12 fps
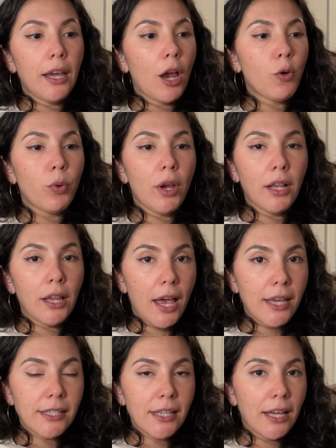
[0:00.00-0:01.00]
and
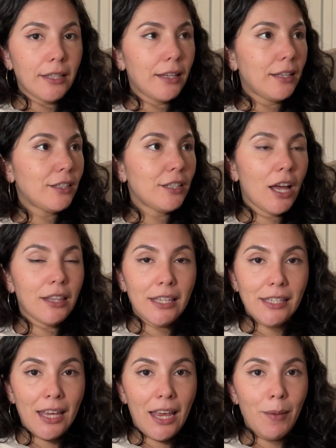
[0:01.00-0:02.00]
realize that it's not the
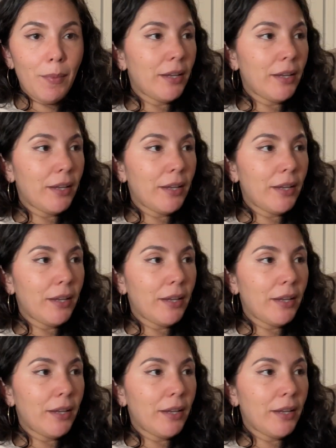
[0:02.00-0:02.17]
same.